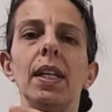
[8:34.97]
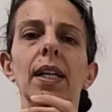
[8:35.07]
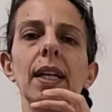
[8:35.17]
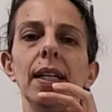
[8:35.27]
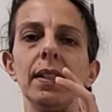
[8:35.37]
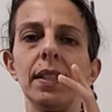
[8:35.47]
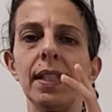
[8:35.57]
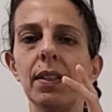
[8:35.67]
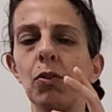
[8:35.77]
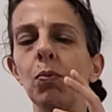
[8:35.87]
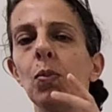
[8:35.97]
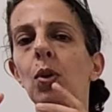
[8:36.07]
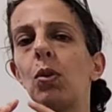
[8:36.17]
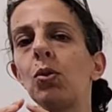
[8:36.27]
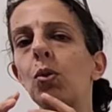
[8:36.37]
and get
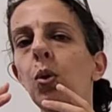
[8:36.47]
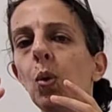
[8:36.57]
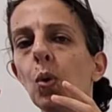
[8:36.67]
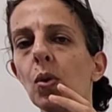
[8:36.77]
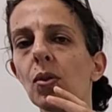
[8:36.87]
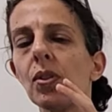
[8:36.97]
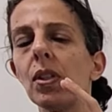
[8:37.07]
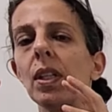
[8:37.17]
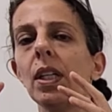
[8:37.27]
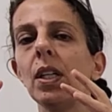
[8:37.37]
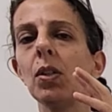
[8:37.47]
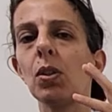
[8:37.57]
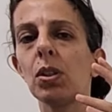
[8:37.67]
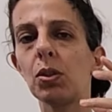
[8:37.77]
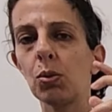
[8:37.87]
more tools in
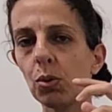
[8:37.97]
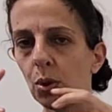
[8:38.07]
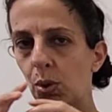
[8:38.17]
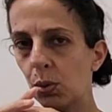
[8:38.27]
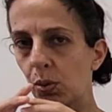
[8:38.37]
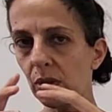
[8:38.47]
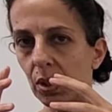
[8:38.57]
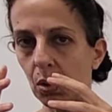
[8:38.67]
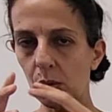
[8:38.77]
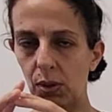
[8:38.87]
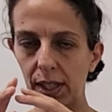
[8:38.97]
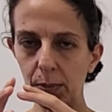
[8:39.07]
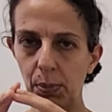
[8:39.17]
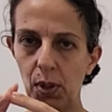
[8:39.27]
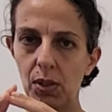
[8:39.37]
order to choose the
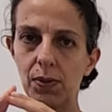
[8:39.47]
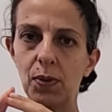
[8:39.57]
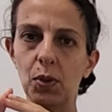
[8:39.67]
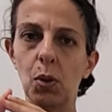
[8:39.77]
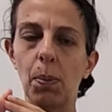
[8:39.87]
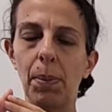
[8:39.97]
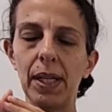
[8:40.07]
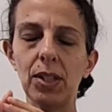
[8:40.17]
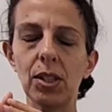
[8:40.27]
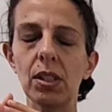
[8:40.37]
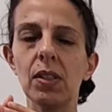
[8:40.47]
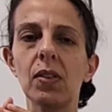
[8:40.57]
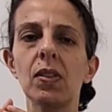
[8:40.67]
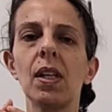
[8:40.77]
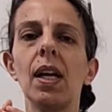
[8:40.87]
correct points for your patients,